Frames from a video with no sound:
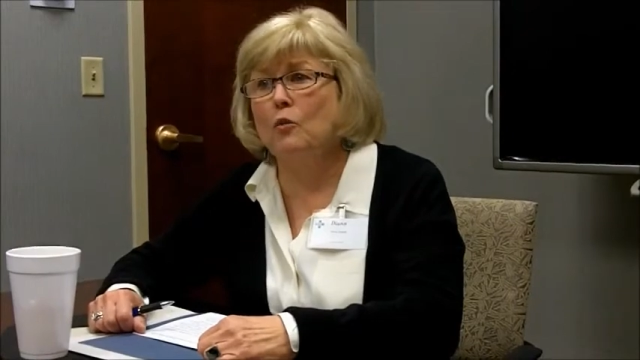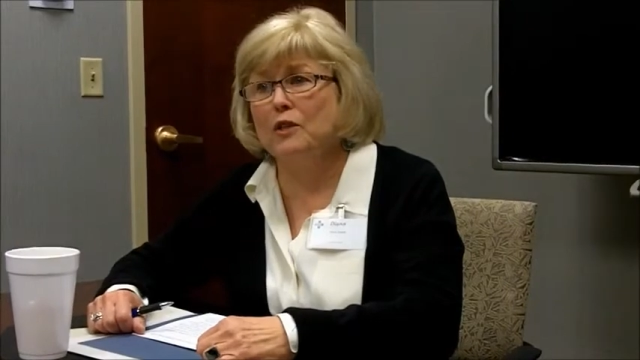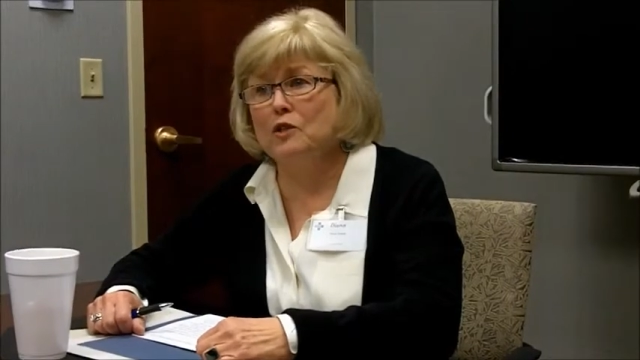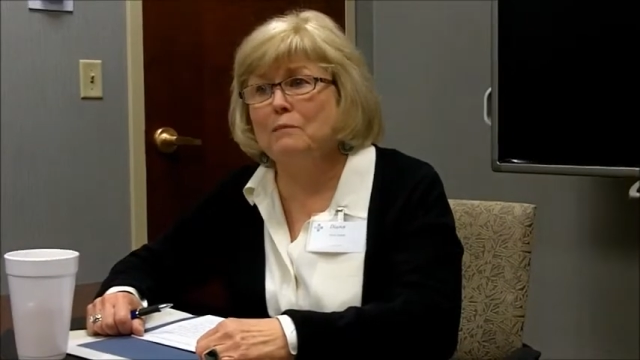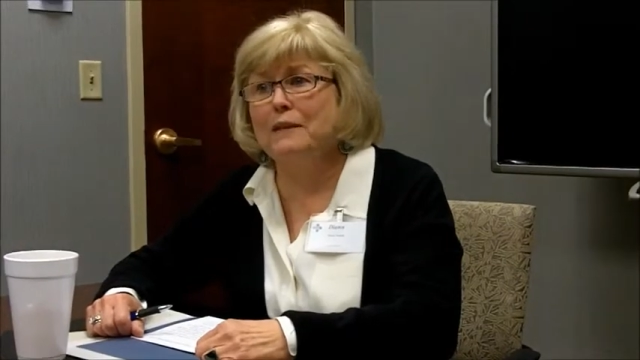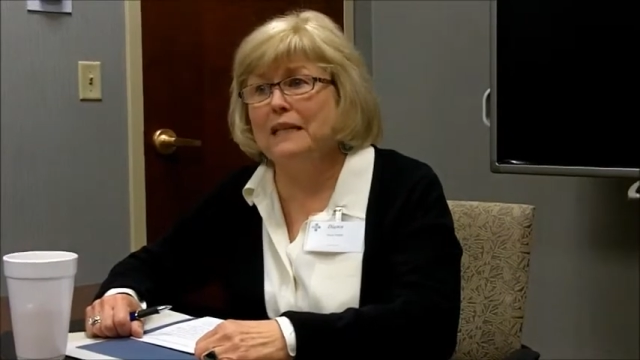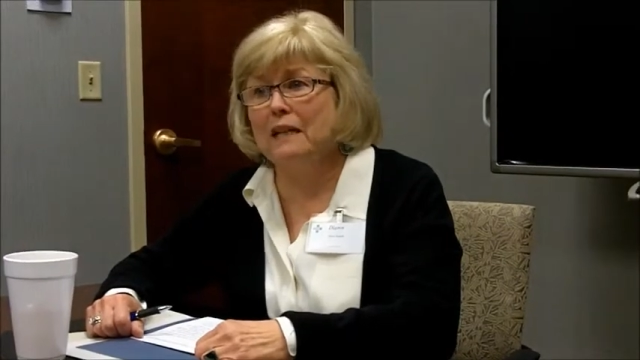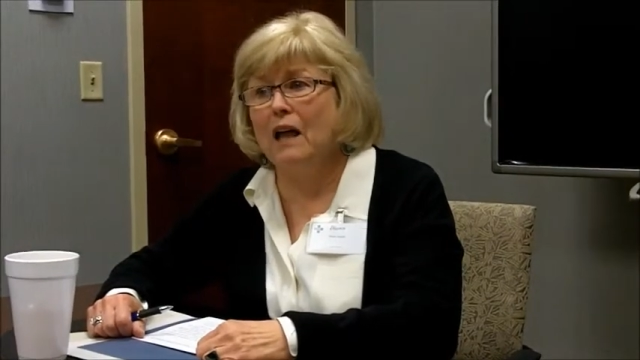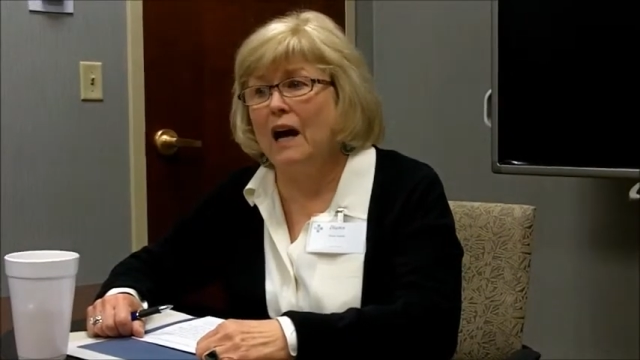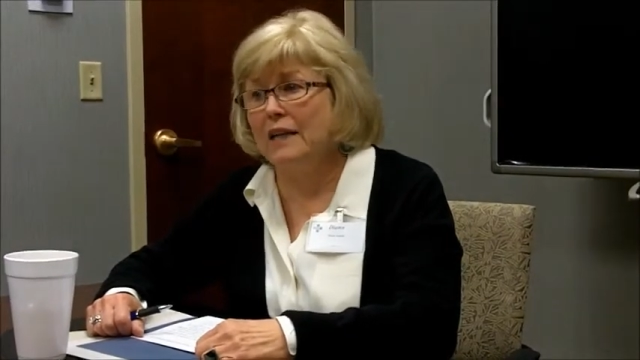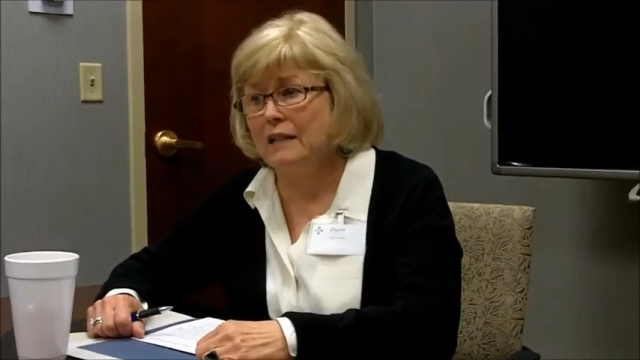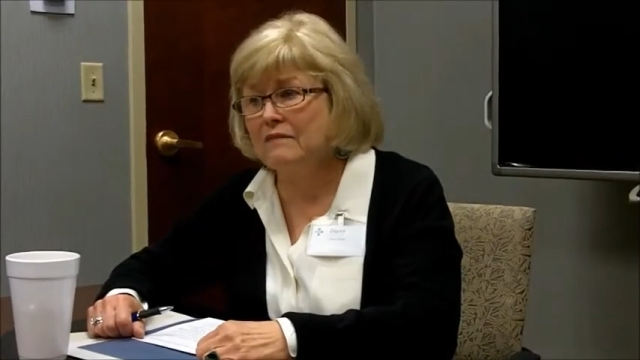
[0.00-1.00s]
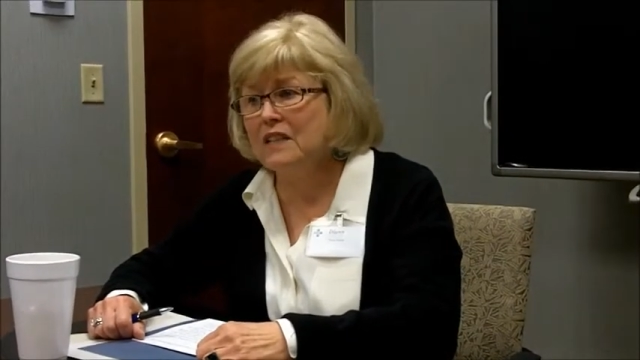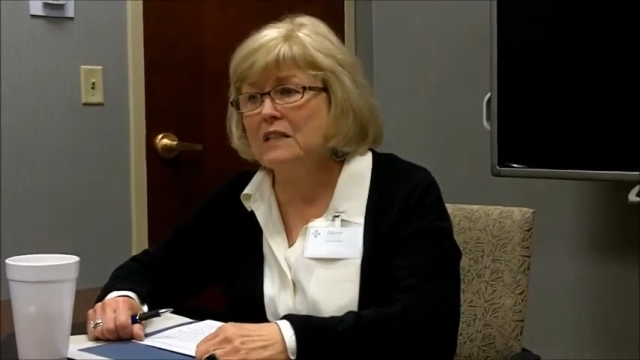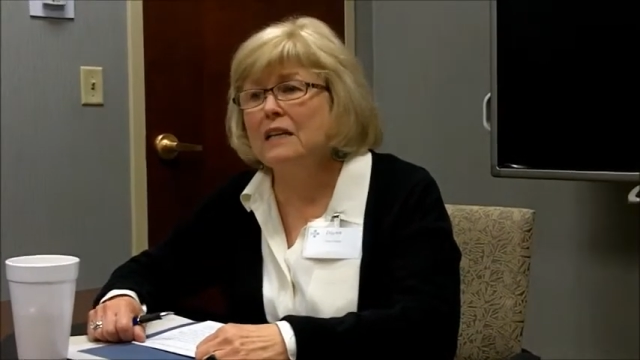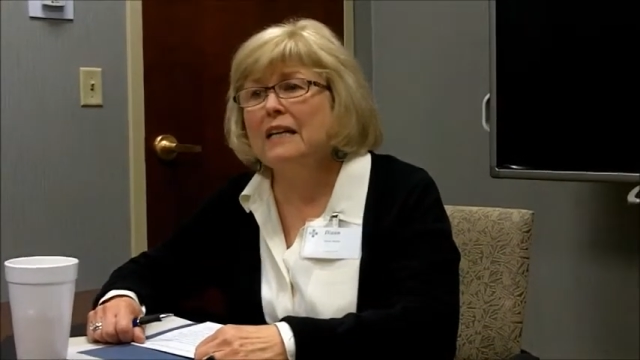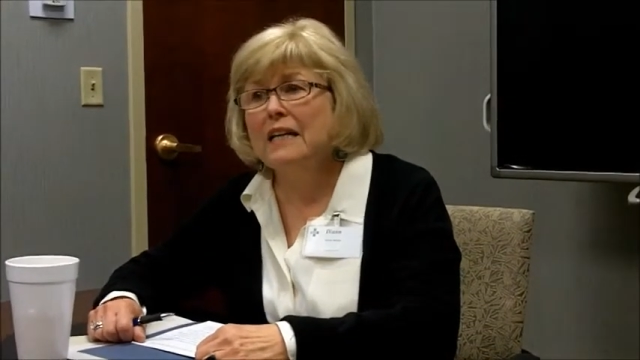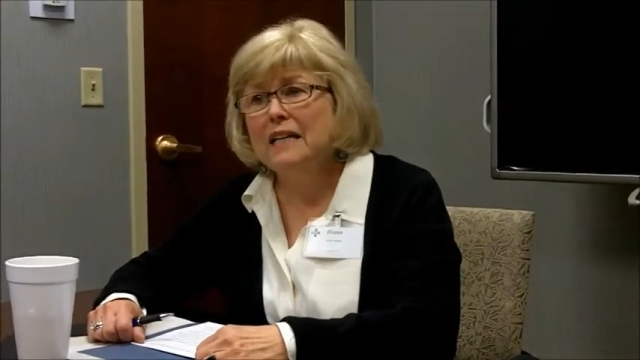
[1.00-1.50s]
going to be like.
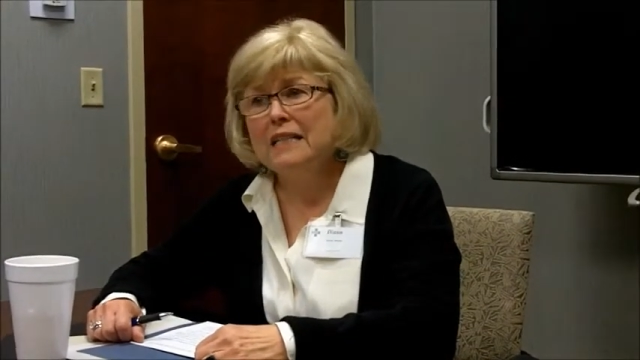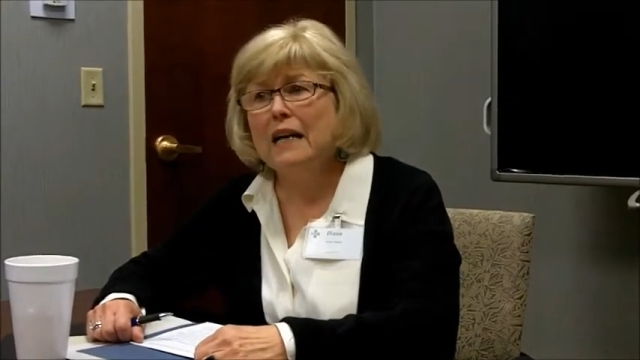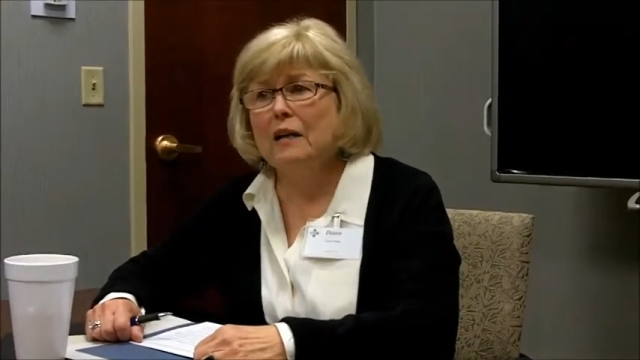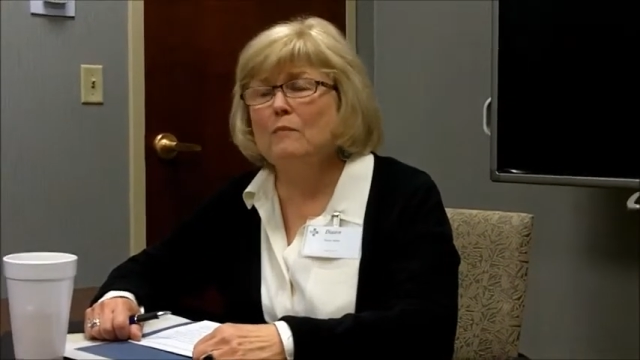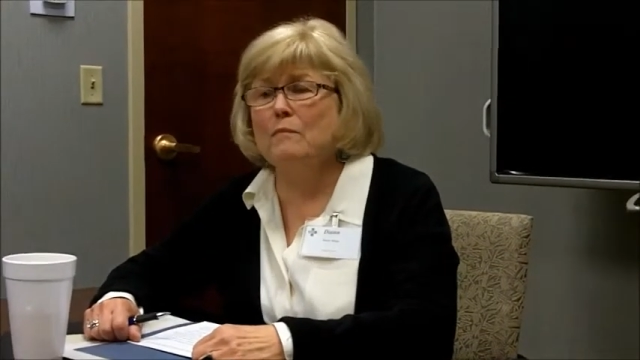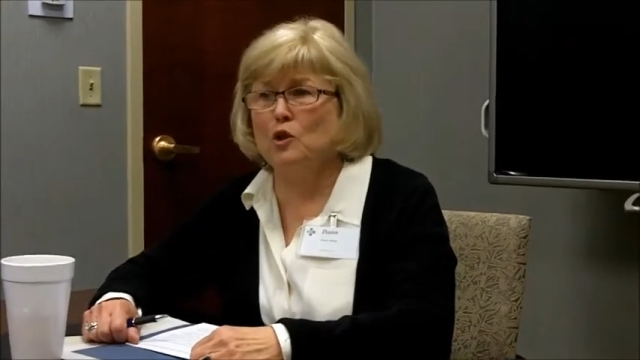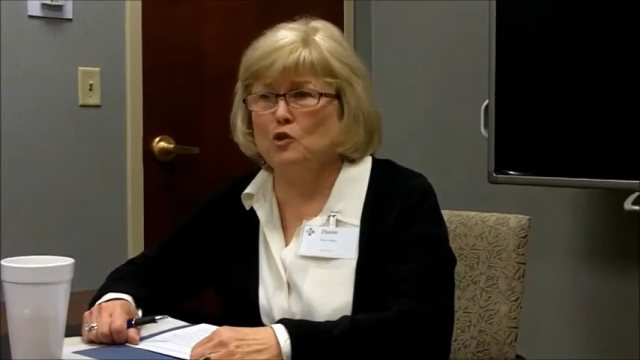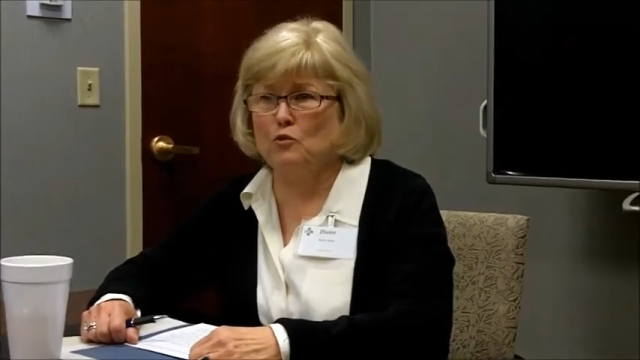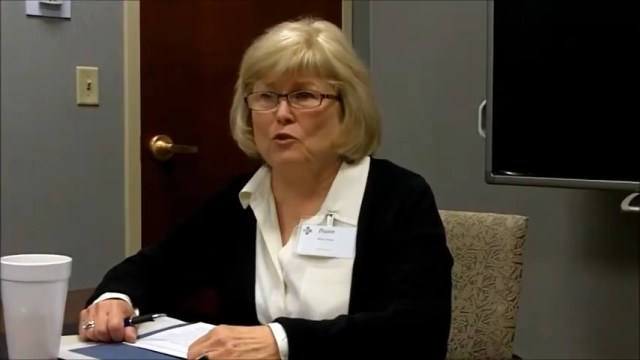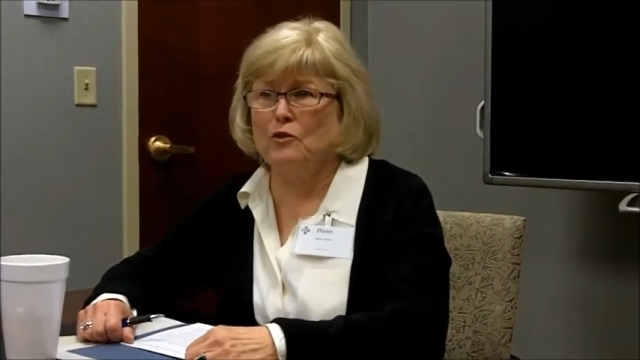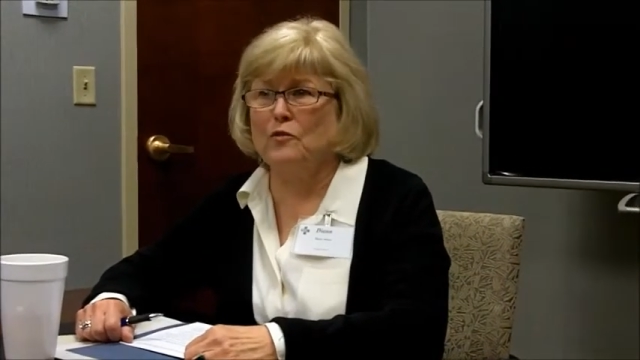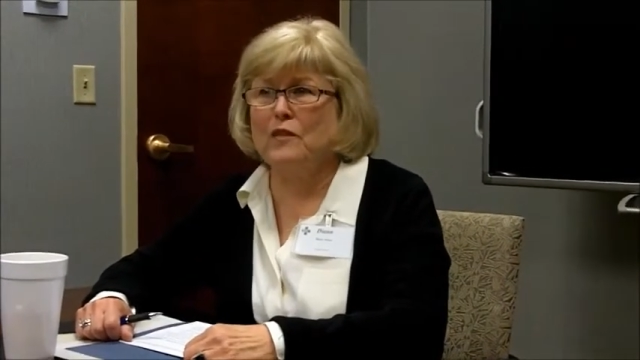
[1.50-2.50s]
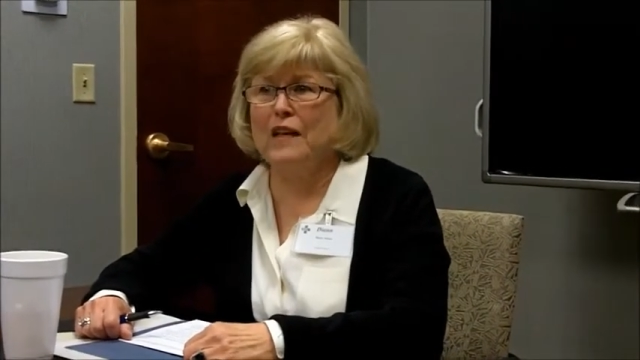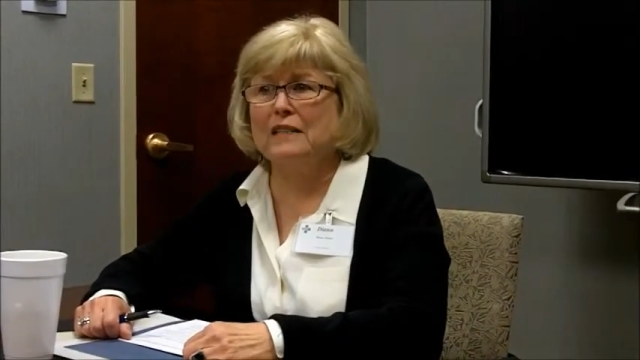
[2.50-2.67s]
Tell them the truth